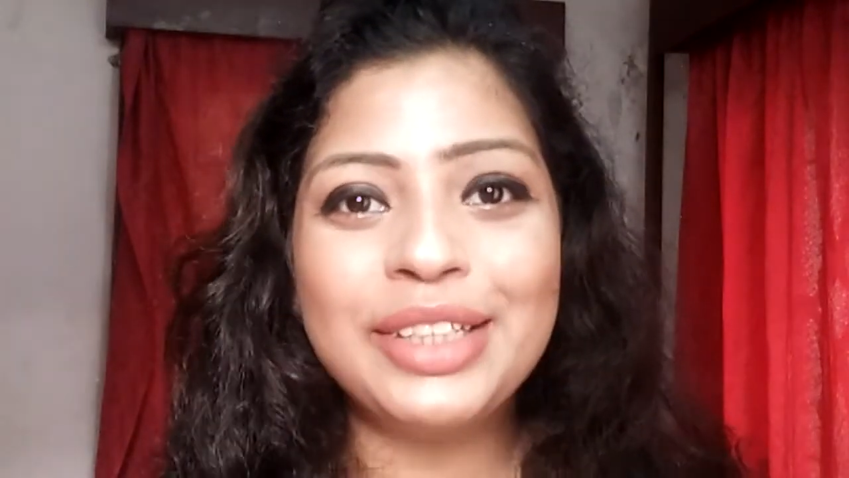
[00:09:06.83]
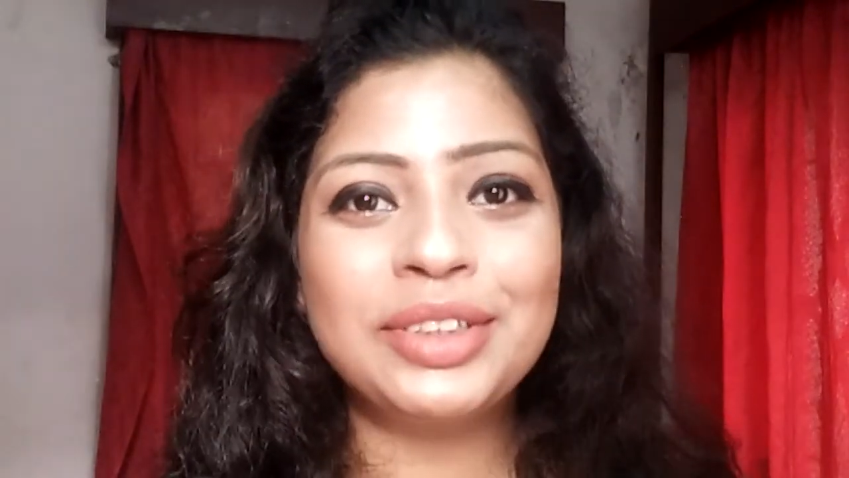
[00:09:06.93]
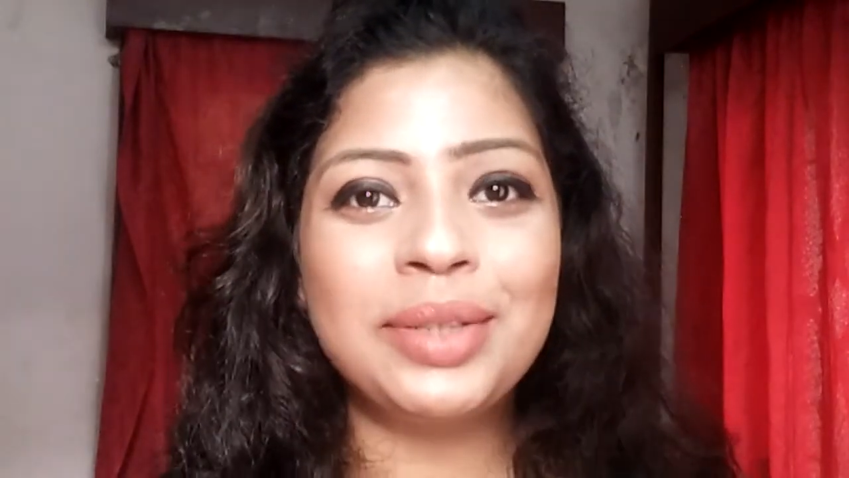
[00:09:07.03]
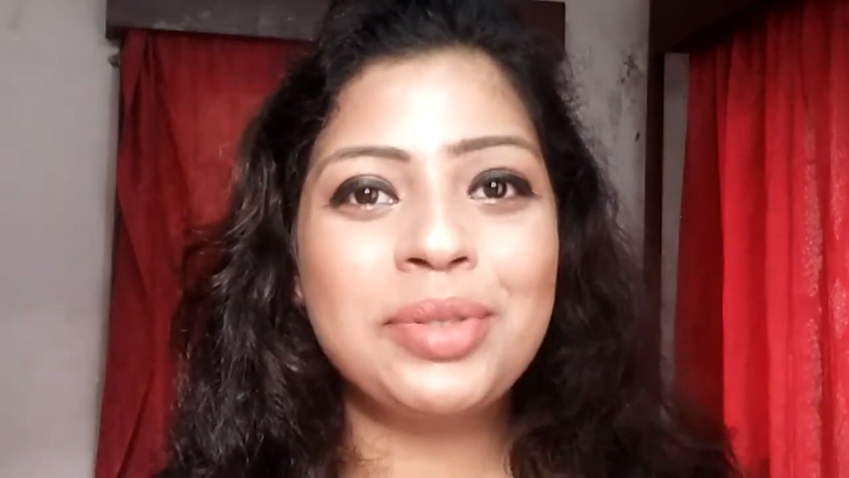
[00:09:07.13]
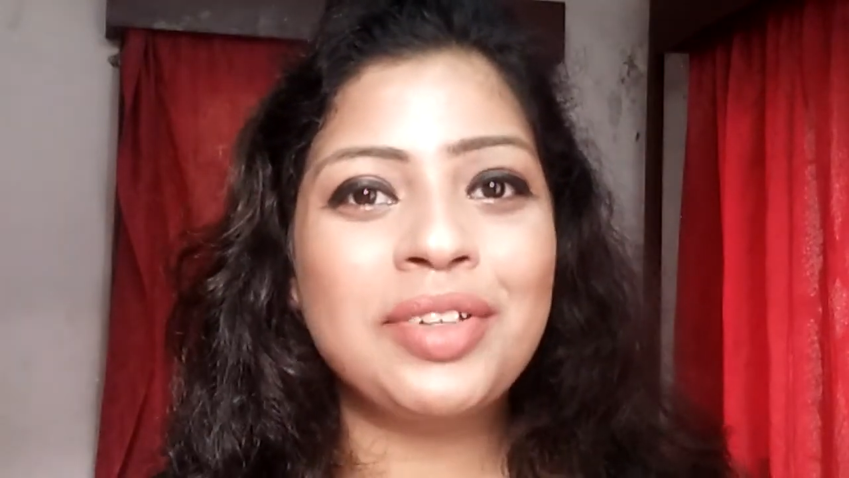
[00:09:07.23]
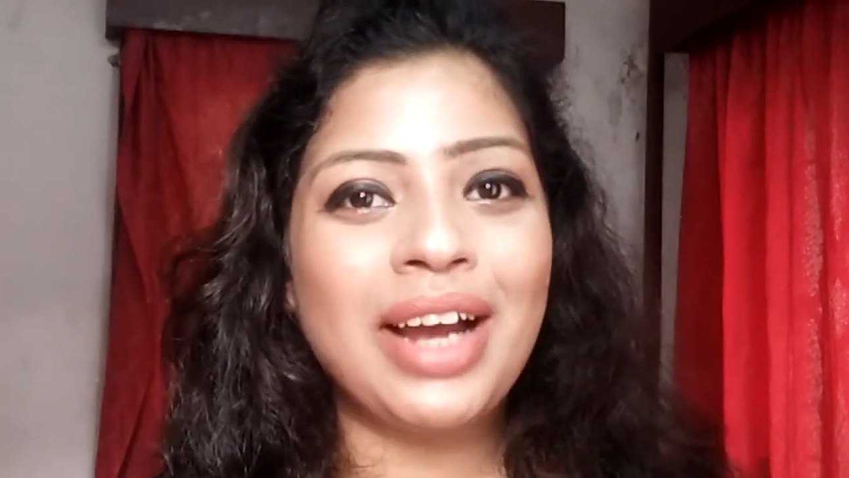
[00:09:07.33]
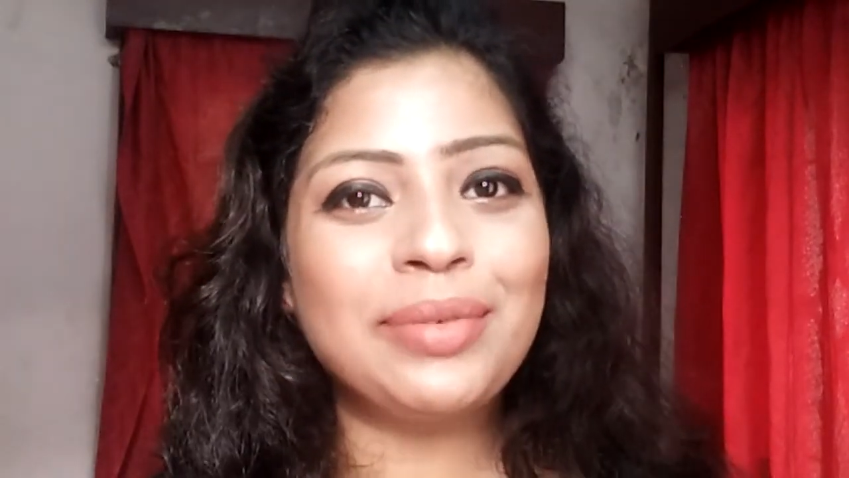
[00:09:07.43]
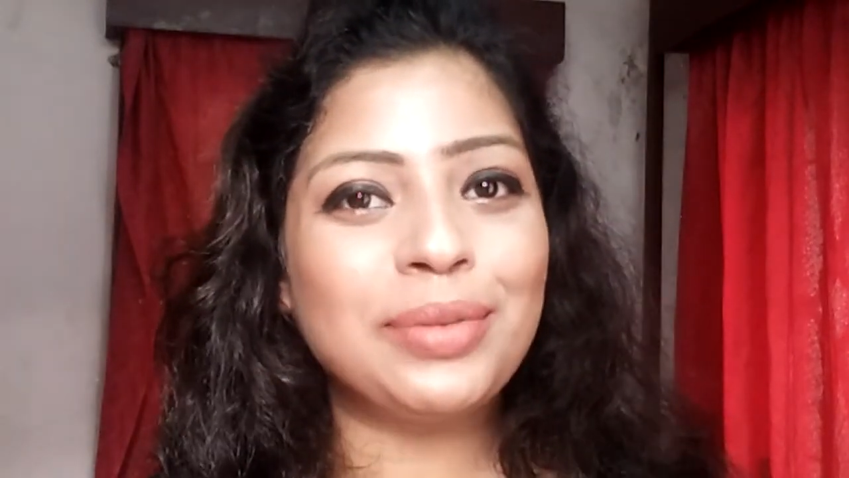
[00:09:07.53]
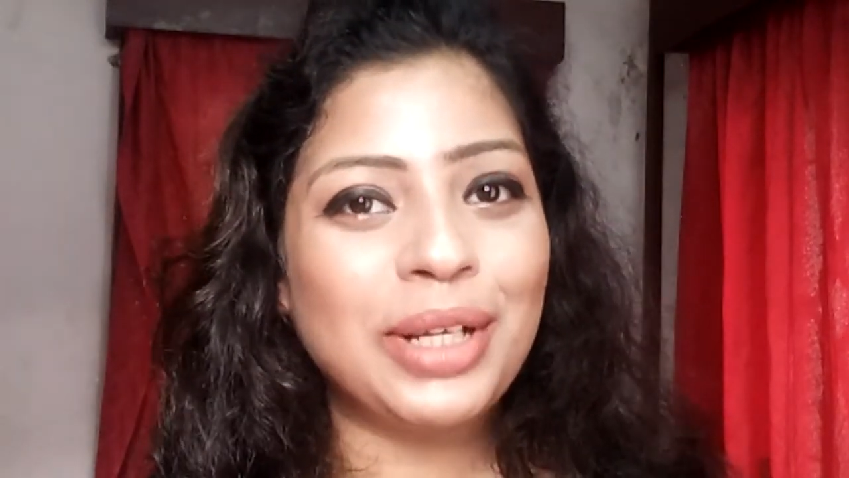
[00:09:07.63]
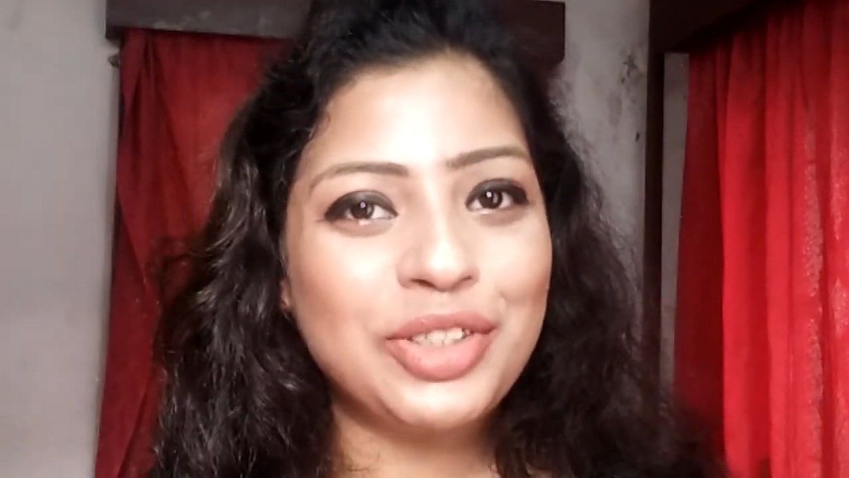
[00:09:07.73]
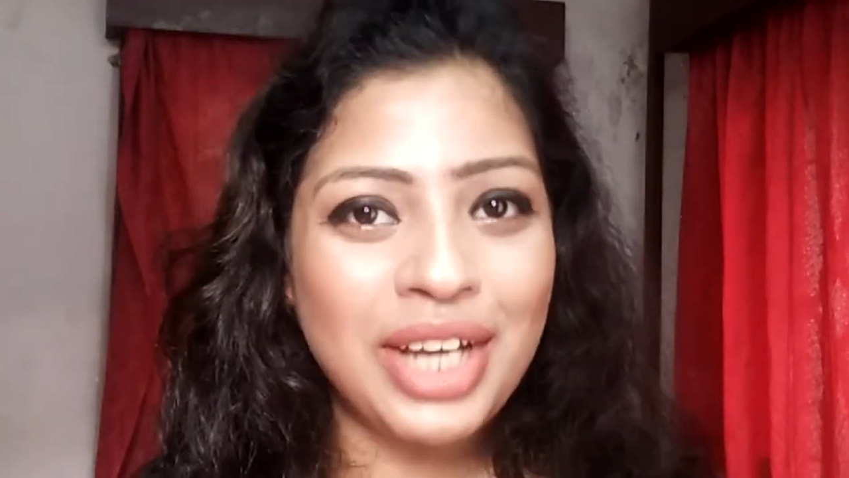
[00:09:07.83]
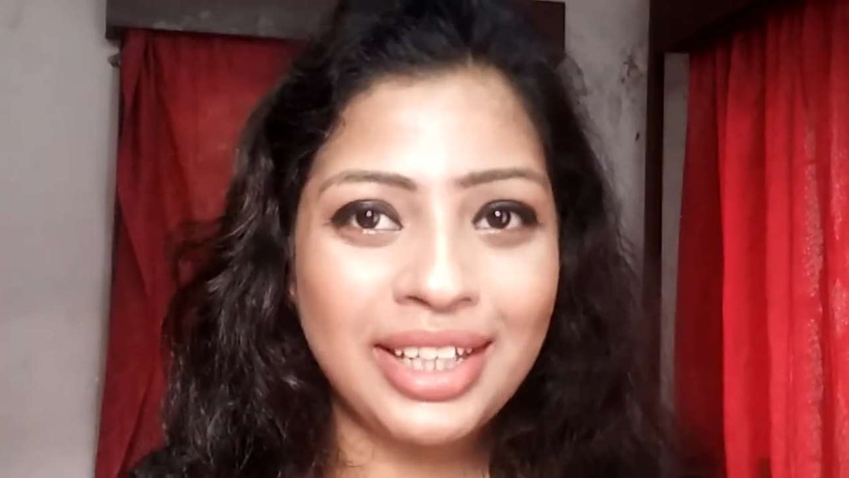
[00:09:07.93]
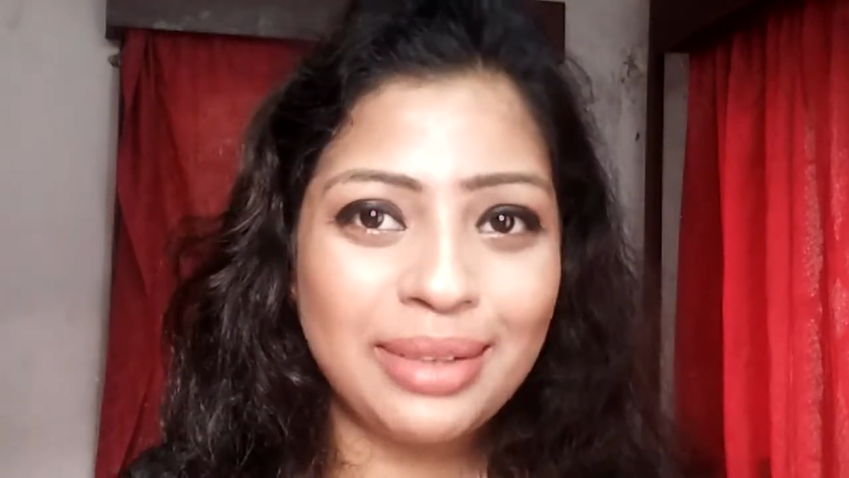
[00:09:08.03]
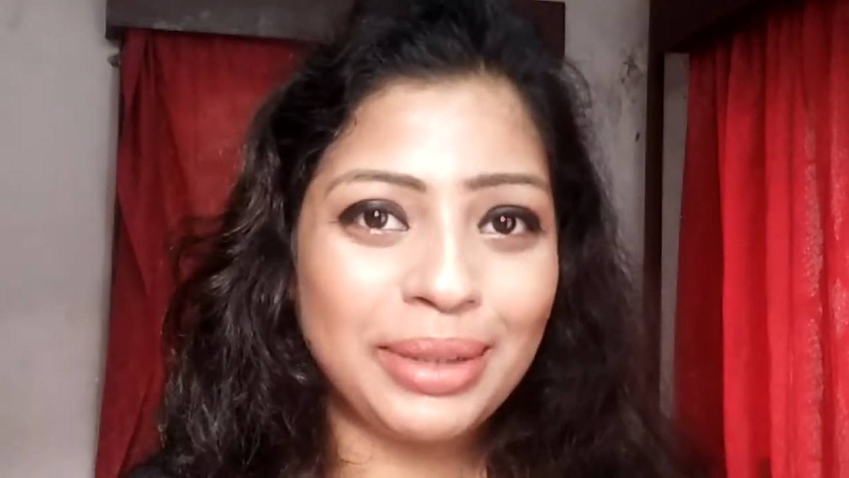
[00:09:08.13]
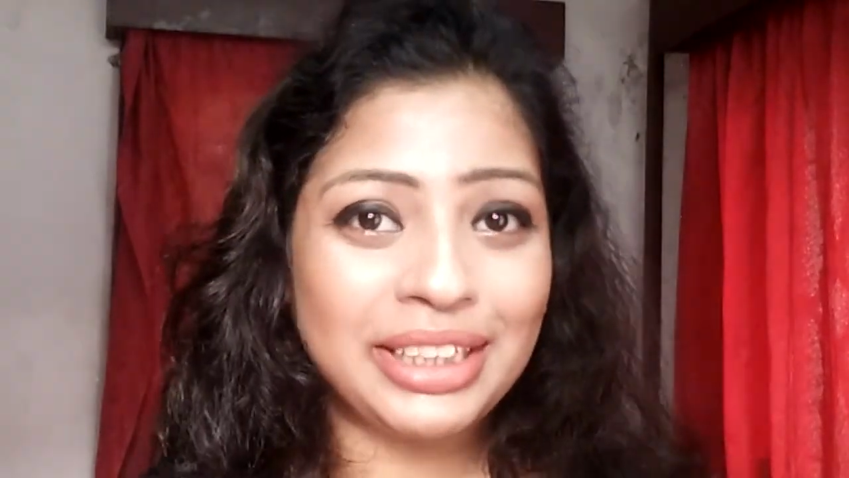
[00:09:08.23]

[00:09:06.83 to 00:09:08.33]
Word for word: to subscribe to my channel